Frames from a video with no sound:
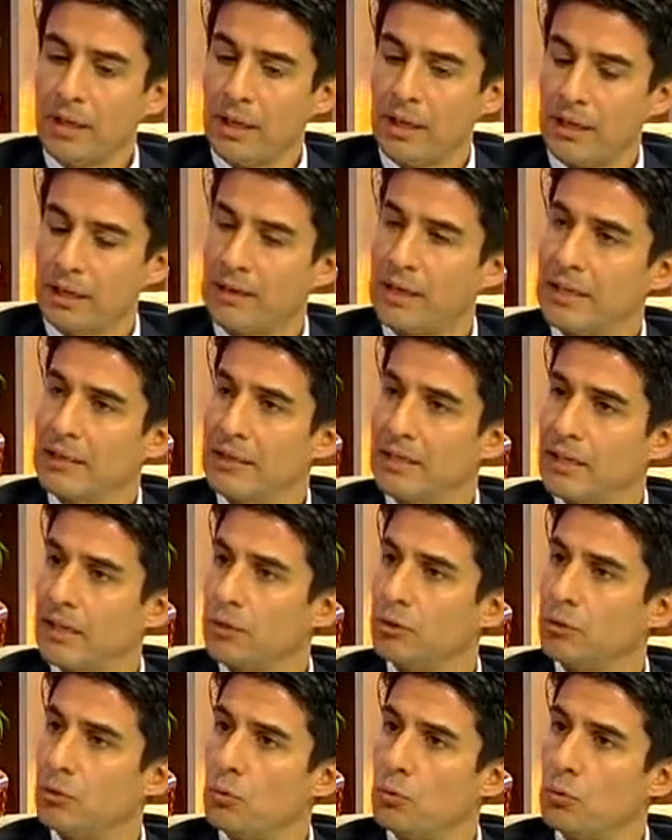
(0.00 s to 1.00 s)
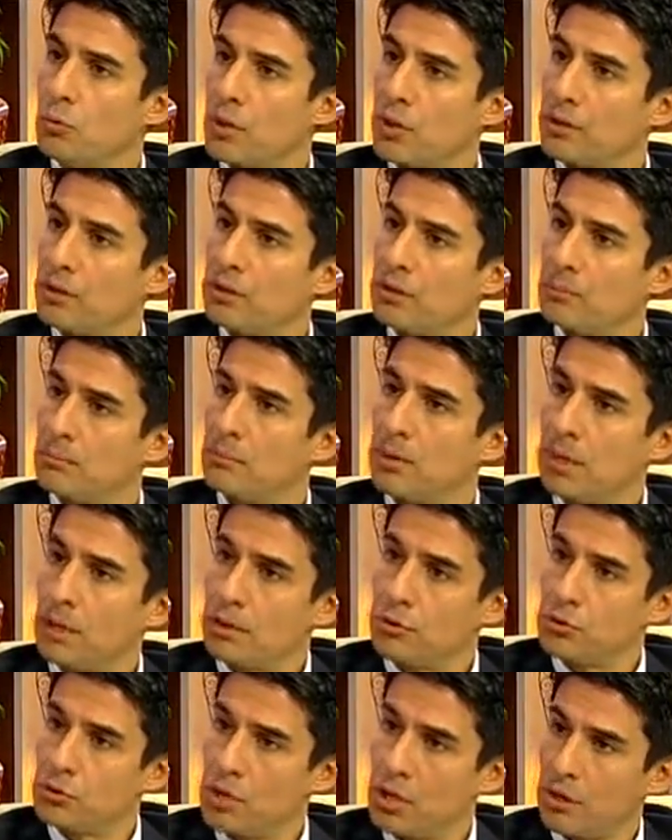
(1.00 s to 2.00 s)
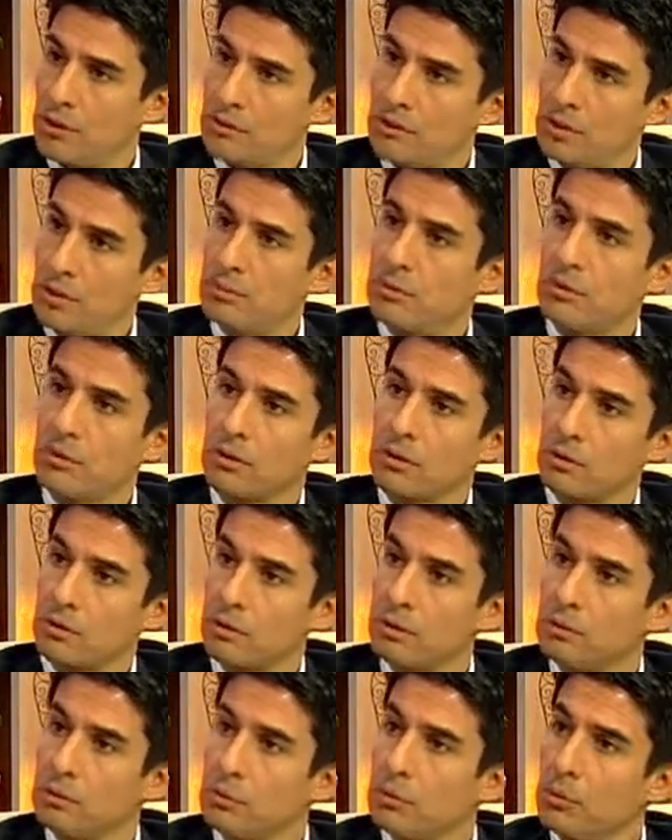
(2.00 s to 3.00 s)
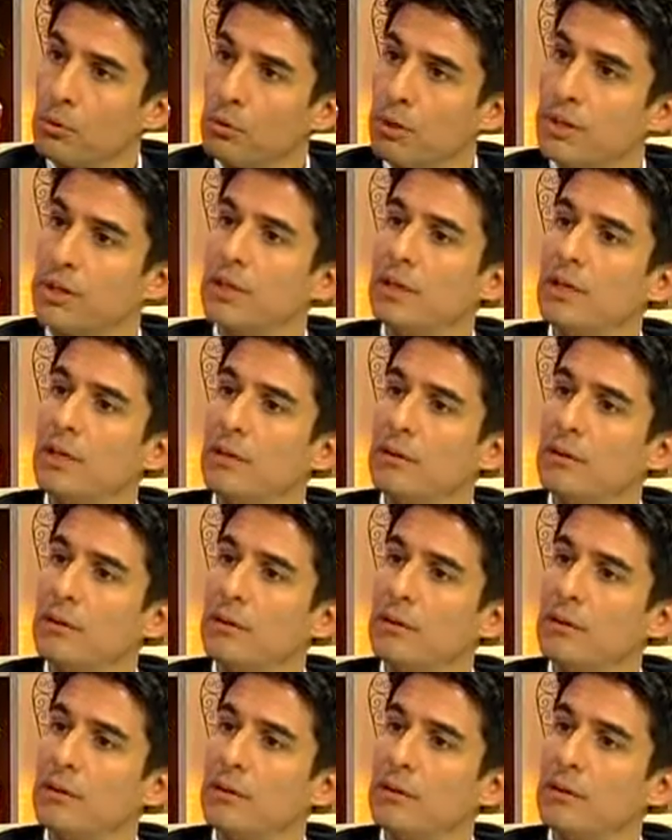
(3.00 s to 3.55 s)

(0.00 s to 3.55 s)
It's ideal to wear some jock straps or scrotal support